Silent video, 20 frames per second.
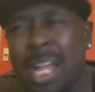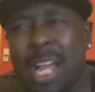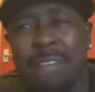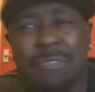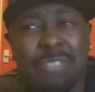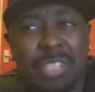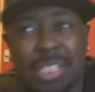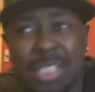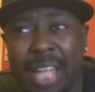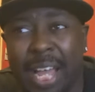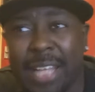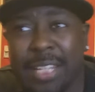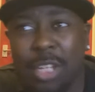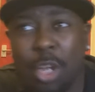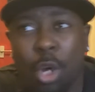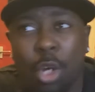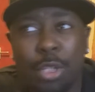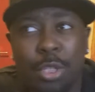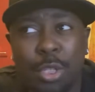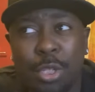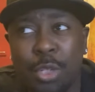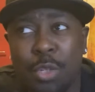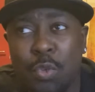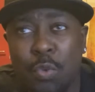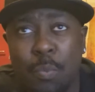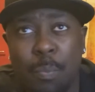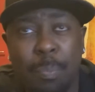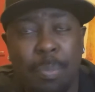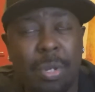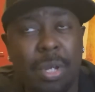I've just had it on
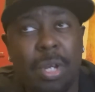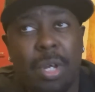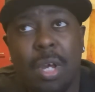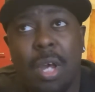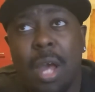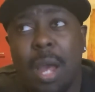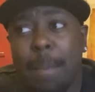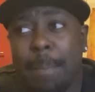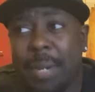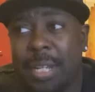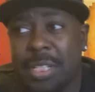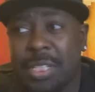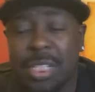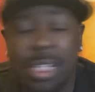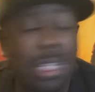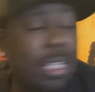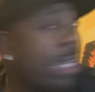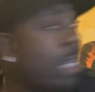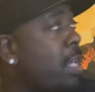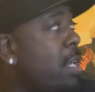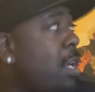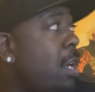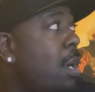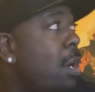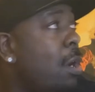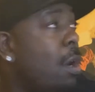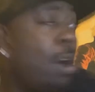loop, basically,